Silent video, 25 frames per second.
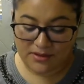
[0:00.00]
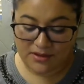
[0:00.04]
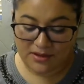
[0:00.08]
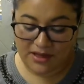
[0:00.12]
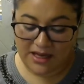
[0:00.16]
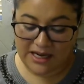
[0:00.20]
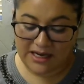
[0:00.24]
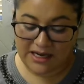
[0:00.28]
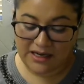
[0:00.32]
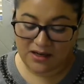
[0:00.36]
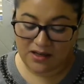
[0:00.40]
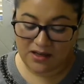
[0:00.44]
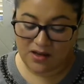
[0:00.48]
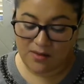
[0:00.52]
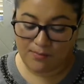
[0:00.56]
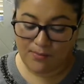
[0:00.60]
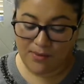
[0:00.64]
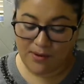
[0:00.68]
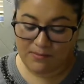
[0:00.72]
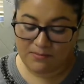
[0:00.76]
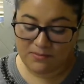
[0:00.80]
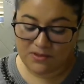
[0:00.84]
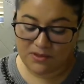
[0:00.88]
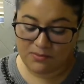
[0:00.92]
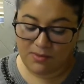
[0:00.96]
Later, the
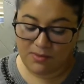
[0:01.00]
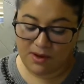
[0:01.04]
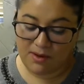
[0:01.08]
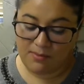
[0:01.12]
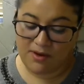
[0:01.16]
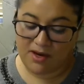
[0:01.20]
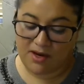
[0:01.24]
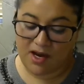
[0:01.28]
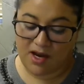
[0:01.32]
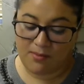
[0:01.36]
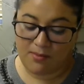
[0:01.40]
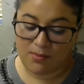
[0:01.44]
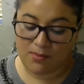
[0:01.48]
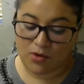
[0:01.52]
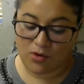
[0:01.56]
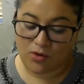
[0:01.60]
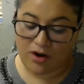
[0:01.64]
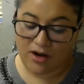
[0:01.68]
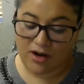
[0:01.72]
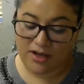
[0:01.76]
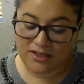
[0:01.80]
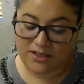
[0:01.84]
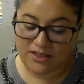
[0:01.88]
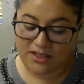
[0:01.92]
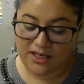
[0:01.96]
bumps may become
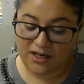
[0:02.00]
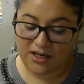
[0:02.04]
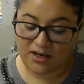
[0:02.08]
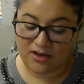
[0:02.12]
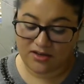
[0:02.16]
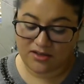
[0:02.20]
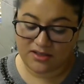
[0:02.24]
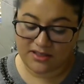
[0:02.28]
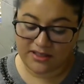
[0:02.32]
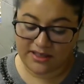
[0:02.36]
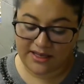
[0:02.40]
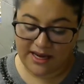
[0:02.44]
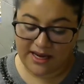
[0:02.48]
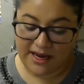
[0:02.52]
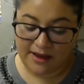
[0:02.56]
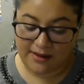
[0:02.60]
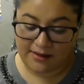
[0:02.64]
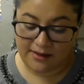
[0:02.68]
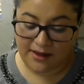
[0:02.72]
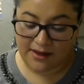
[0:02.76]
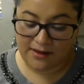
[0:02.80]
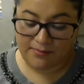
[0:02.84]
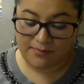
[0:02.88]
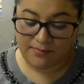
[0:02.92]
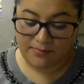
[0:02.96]
crusty or
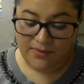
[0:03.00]
scaly.